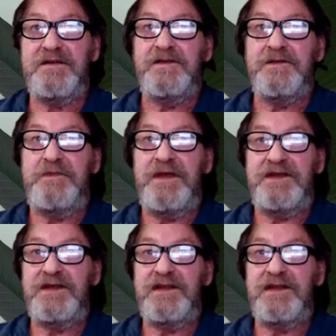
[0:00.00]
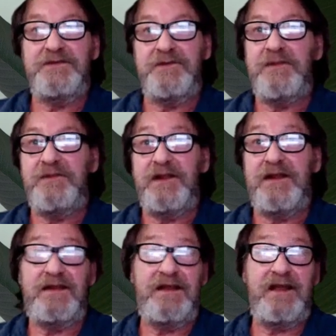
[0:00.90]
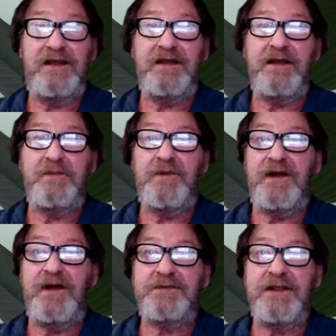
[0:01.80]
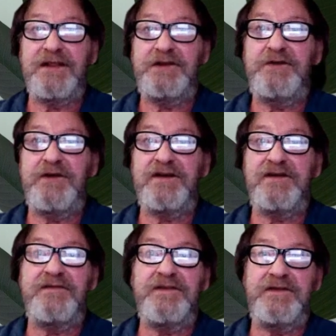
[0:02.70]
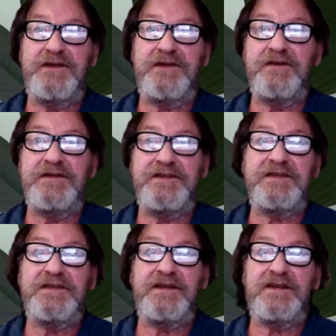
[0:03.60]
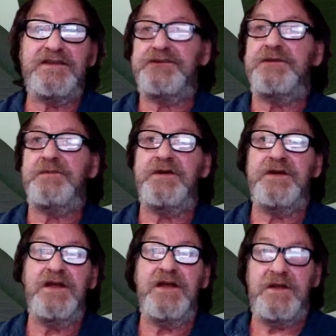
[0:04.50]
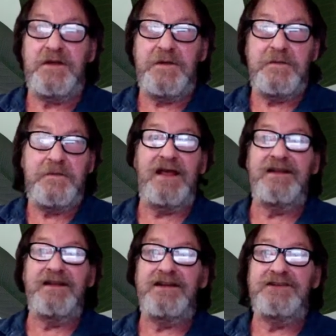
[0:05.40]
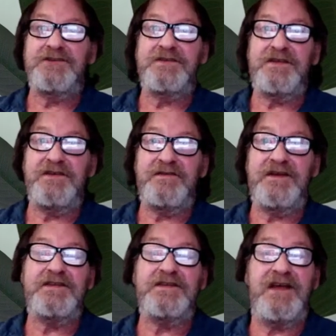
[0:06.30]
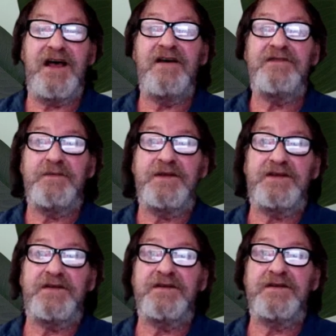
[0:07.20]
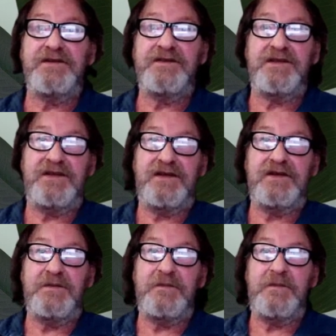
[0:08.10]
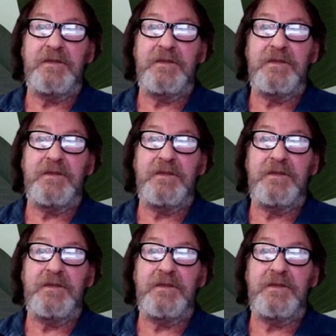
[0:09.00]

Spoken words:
So basically he's replicating approximately 250 degrees inside his chamber. And then he shows the effects of the materials on there.